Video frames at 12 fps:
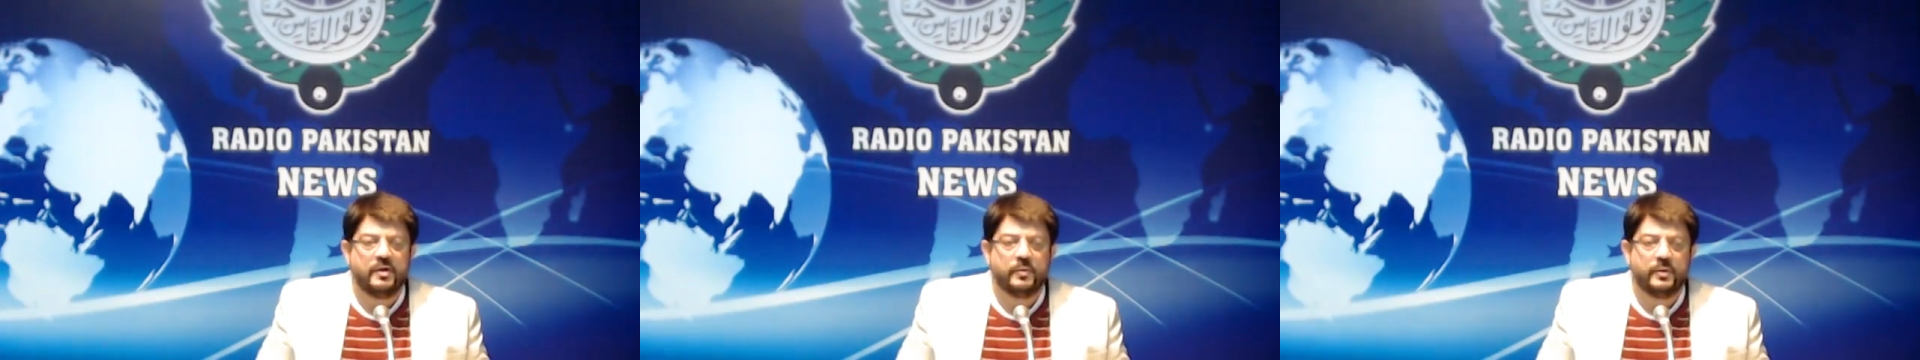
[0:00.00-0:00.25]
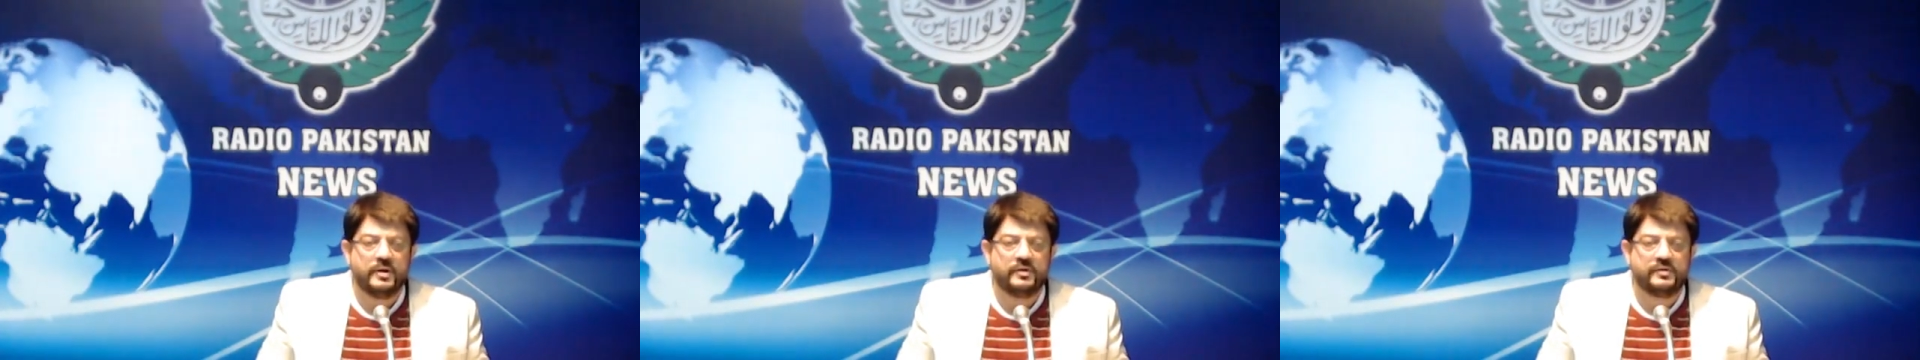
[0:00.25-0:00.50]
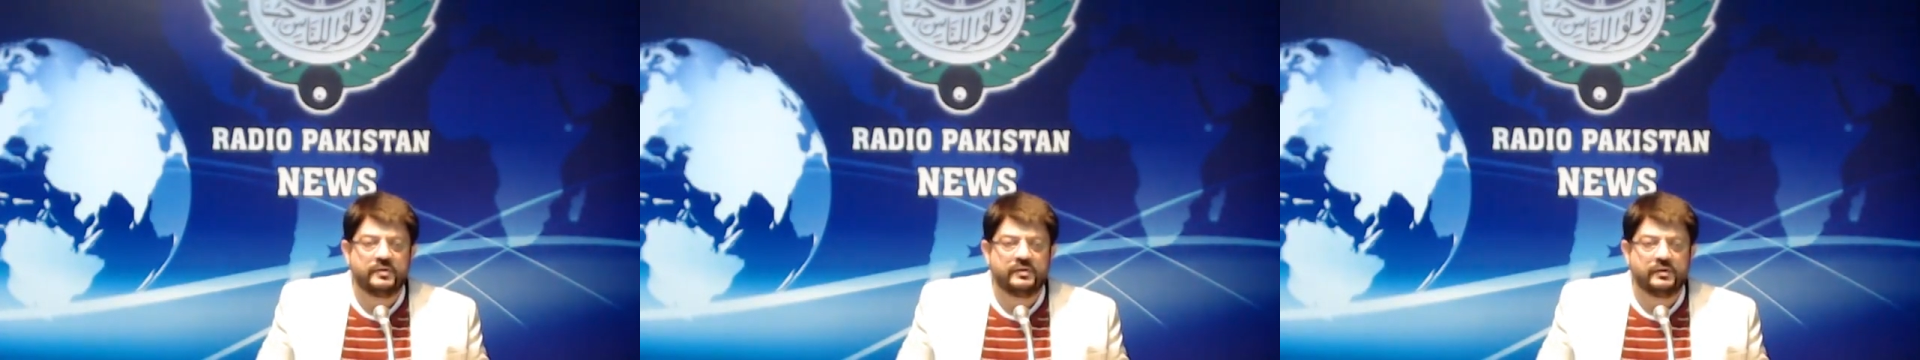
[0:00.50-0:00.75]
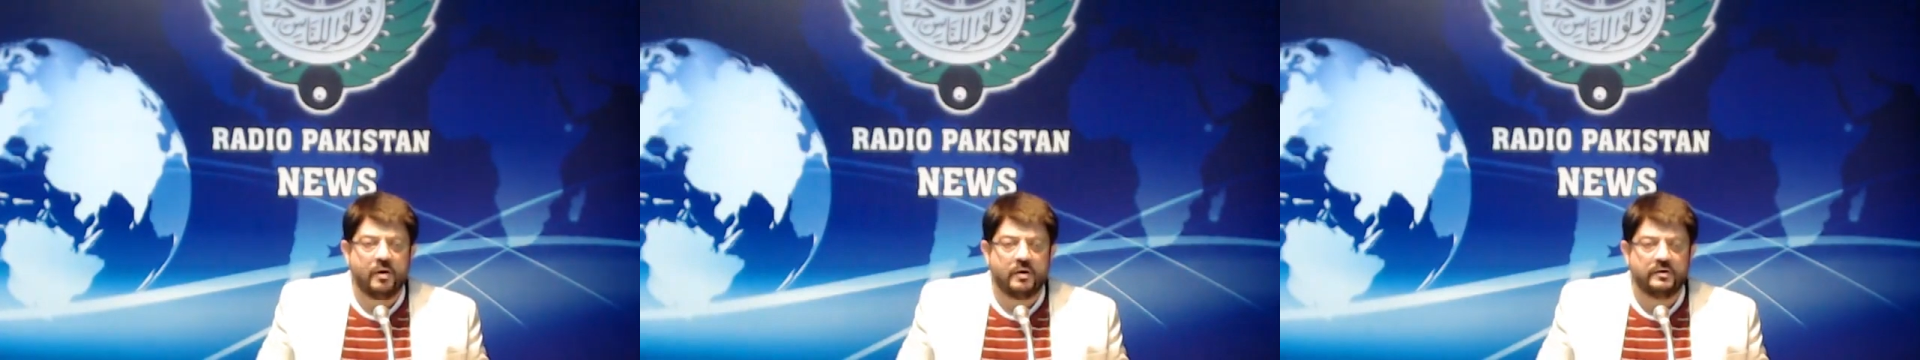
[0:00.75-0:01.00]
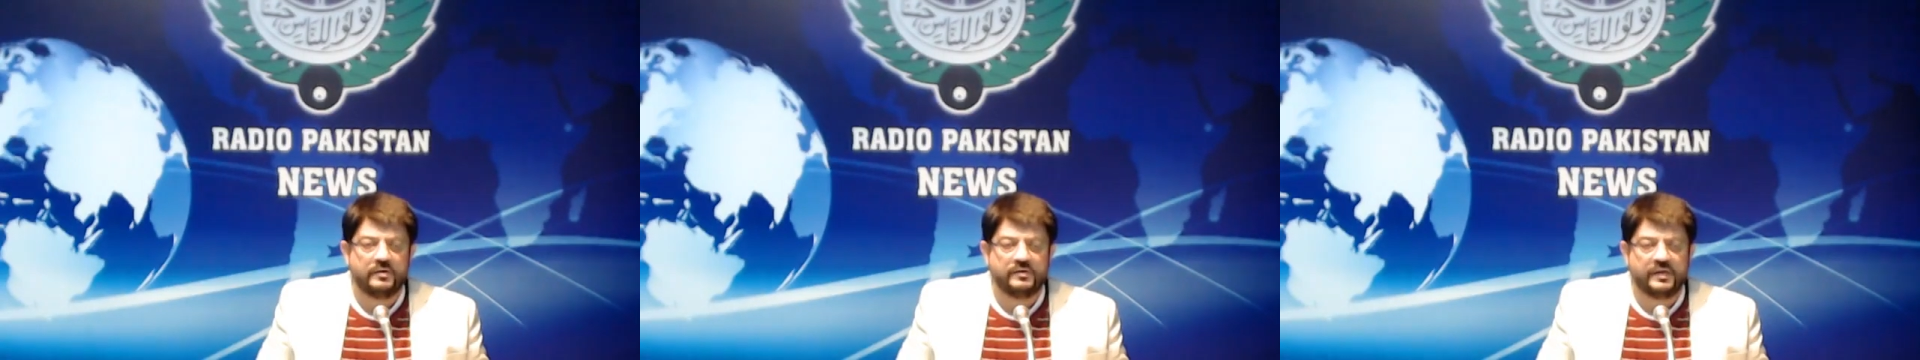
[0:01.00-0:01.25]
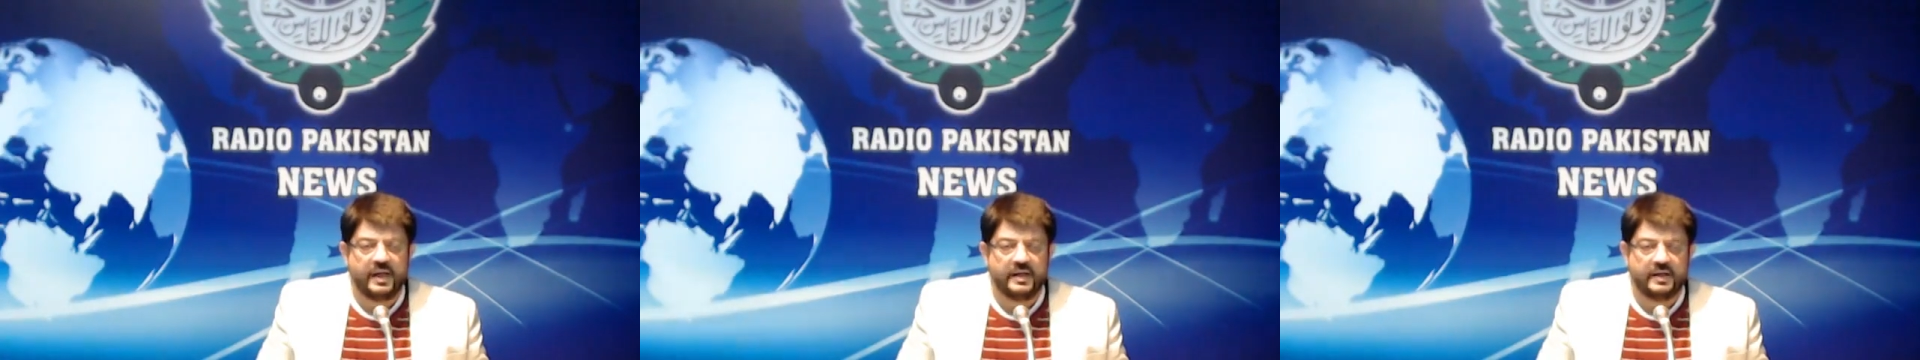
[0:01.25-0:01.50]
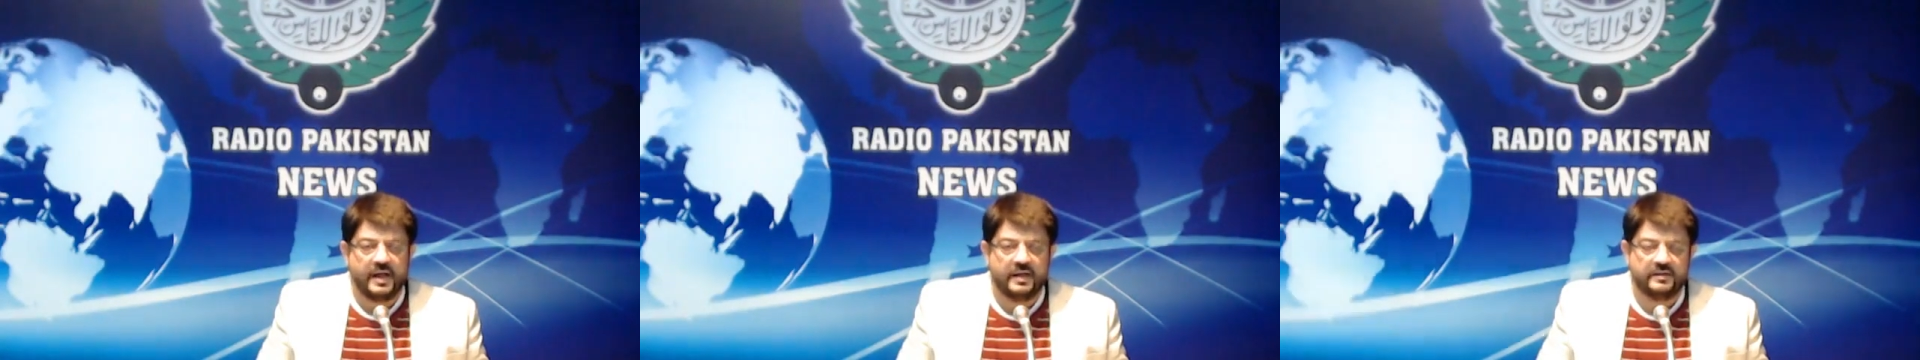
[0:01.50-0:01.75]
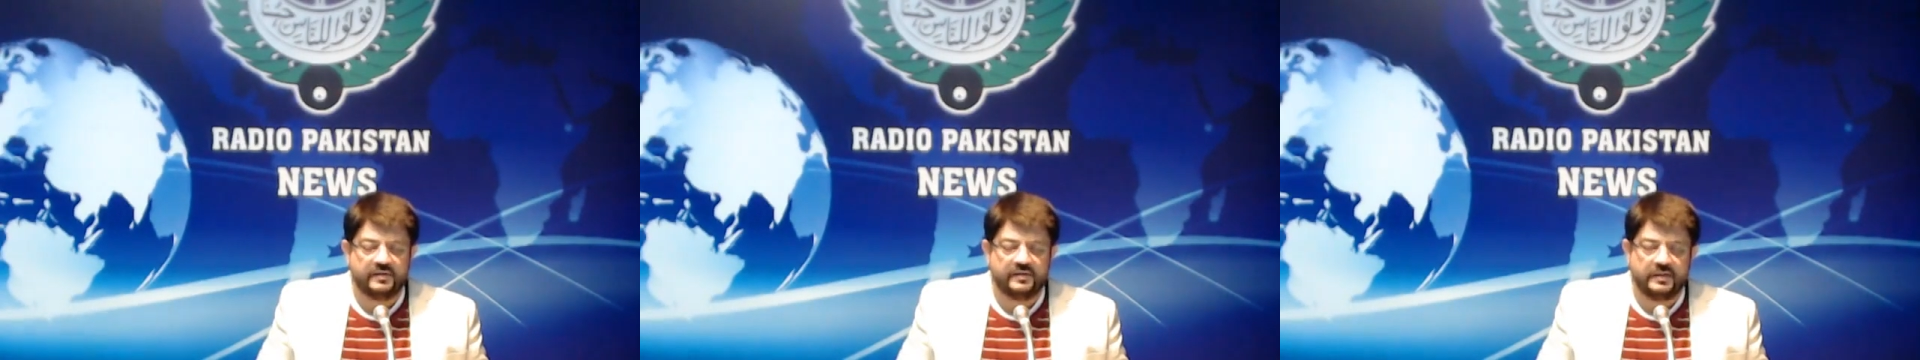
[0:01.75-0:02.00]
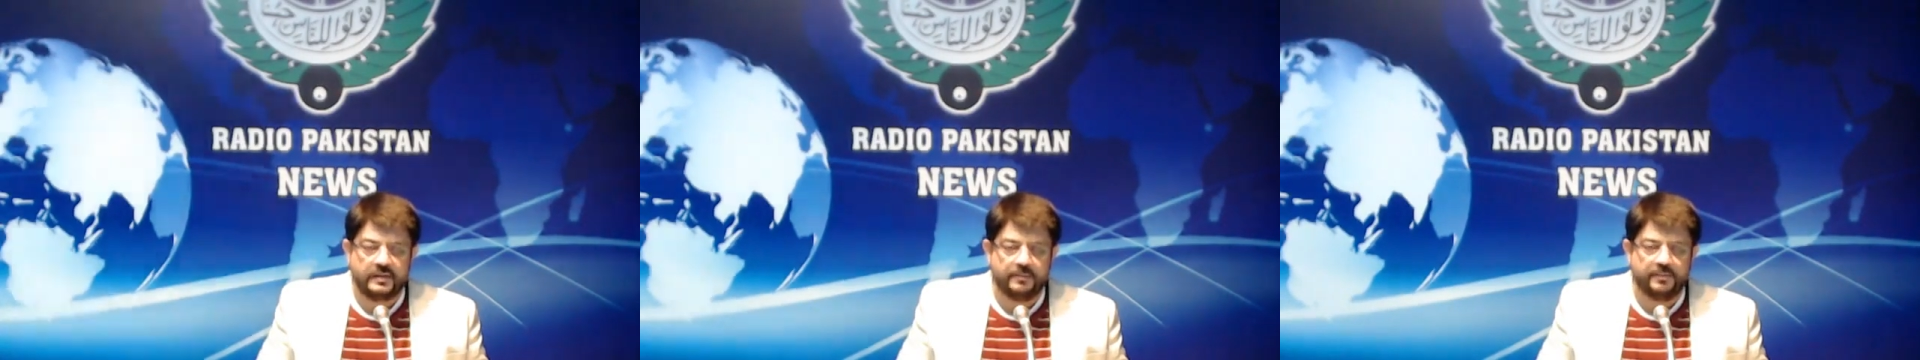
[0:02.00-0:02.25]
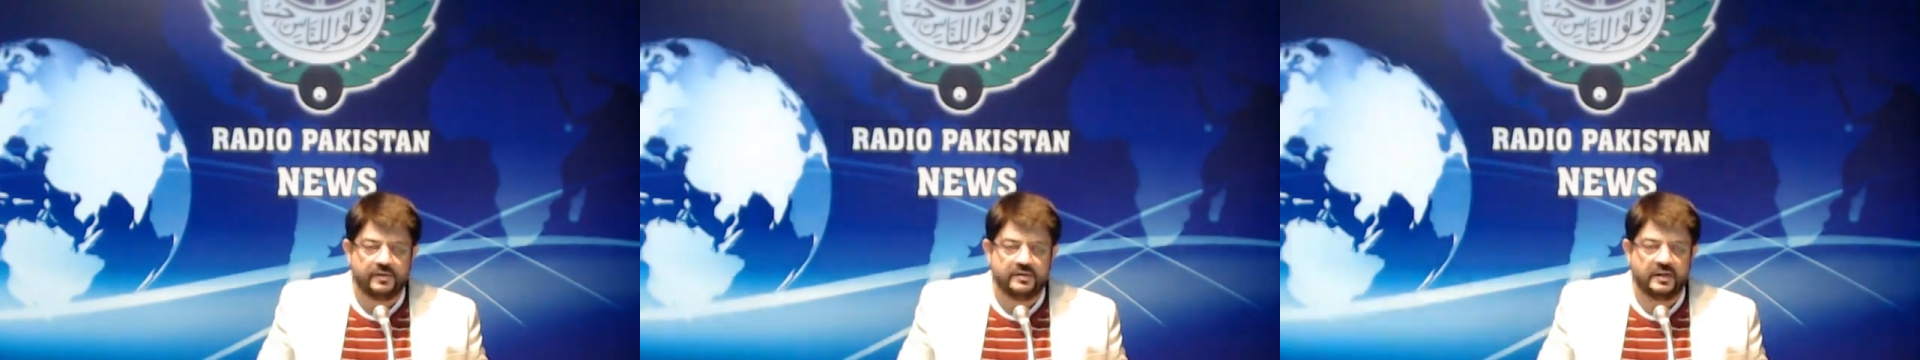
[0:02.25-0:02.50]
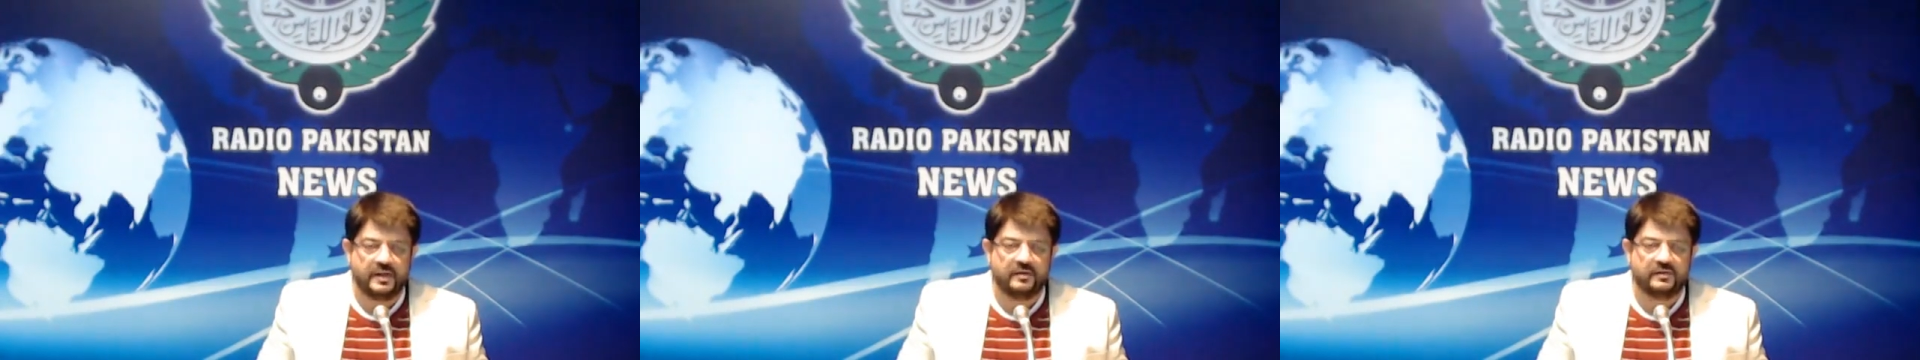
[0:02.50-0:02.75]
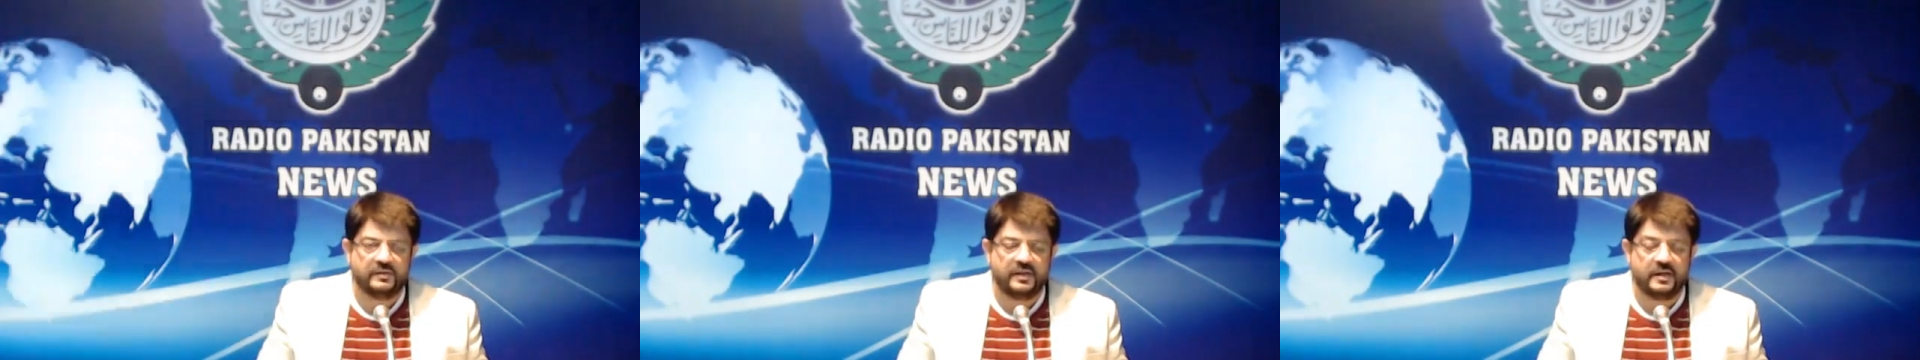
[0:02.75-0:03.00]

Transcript: religious scholars and other celebrities.